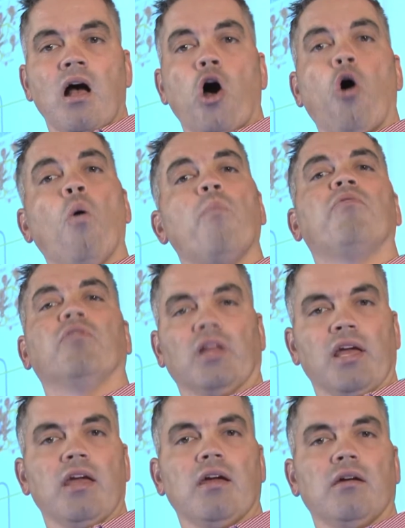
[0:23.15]

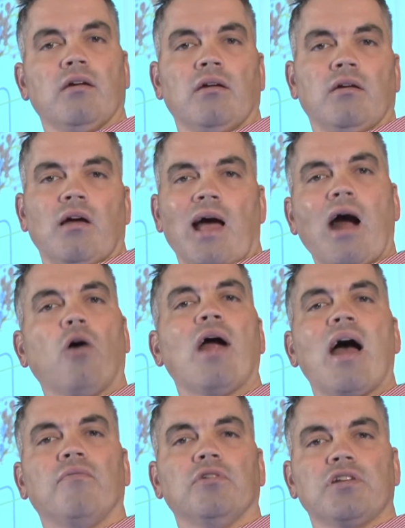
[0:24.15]
Hopefully, our
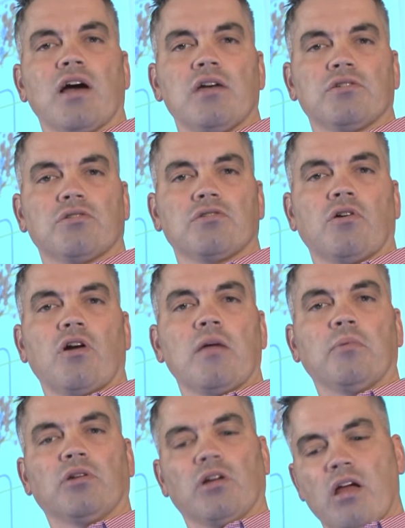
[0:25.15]
advertisers are
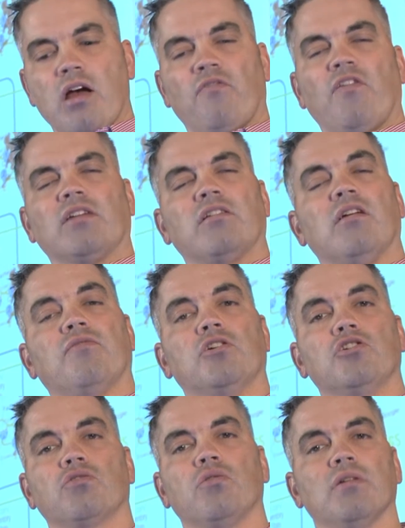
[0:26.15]
able to effect enough
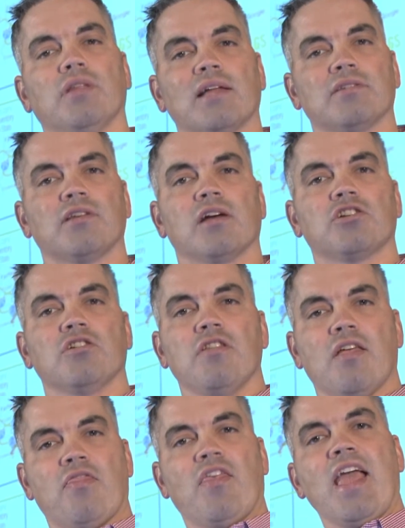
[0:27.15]
control in that section
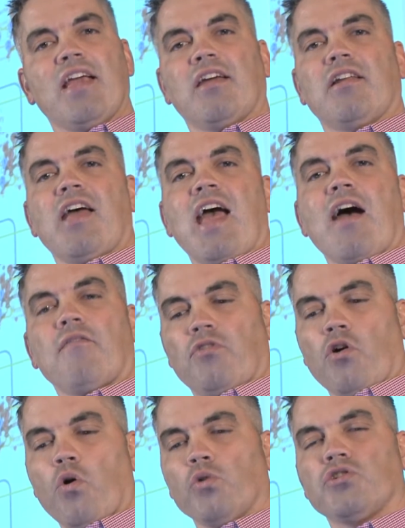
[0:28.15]
that they can have
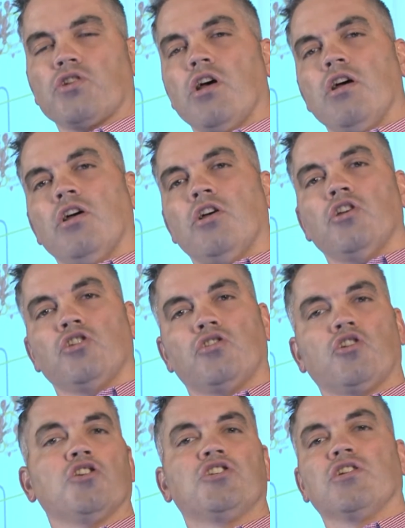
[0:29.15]
those
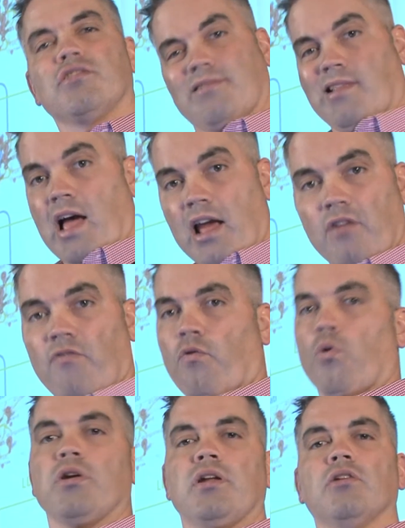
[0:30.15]
searches like
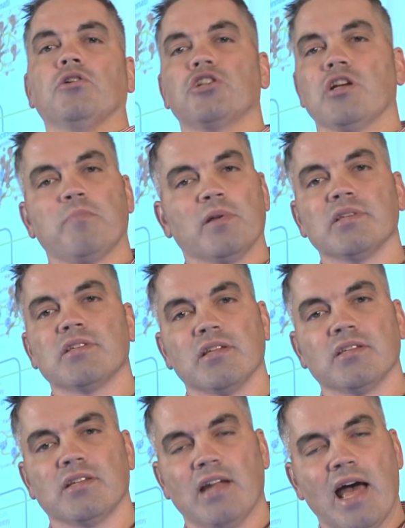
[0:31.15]
Ford dealership in
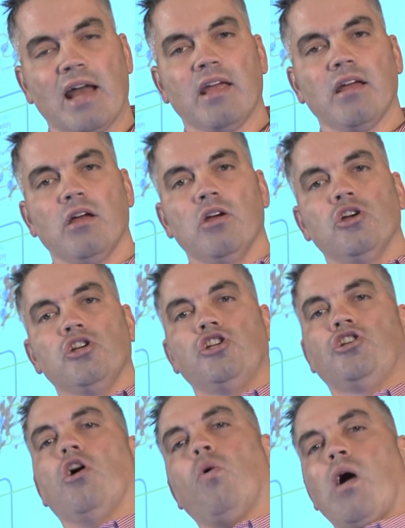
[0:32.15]
Cincinnati
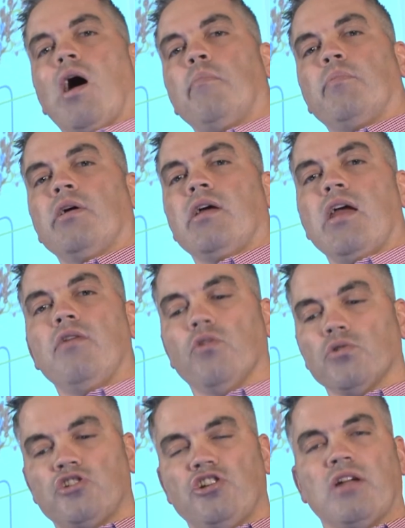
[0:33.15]
show up in
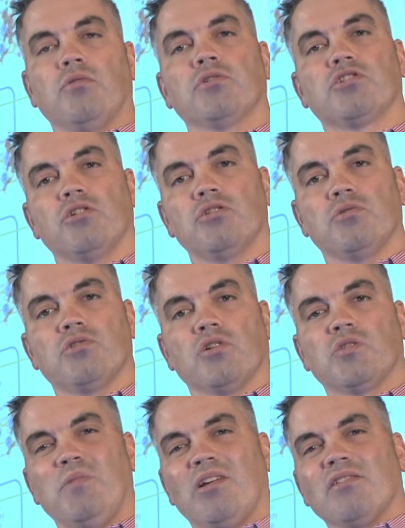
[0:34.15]
those general search
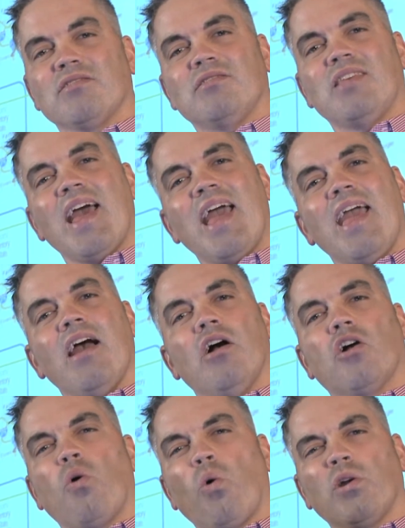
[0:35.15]
results because they,
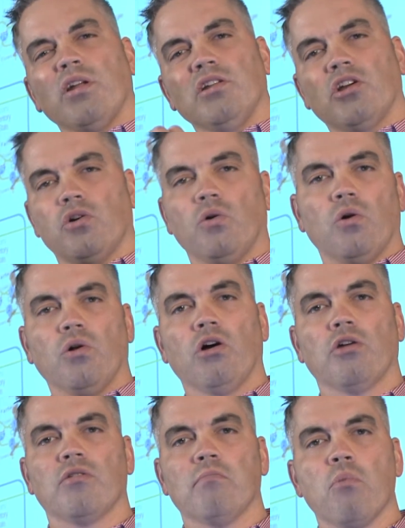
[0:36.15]
according to Google,
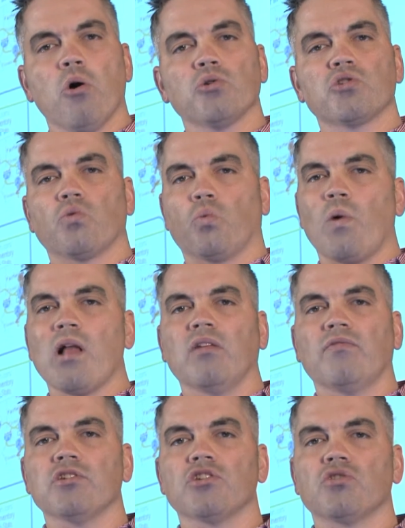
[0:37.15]
are the most
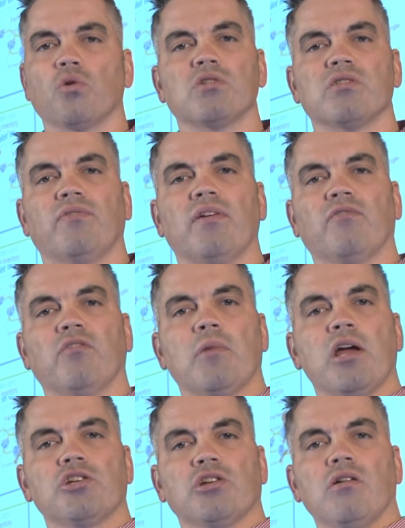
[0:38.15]
relevant source of
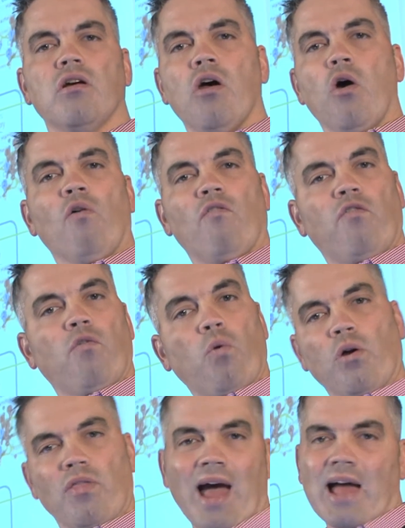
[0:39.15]
information
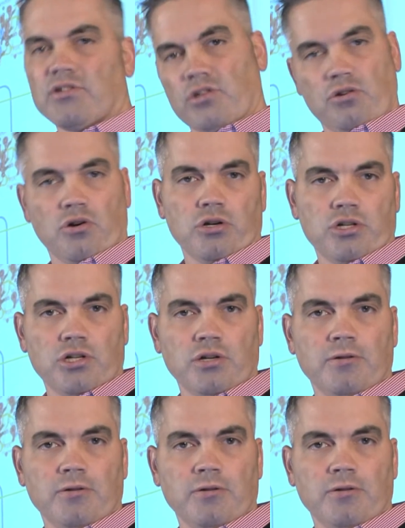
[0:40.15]
for that search.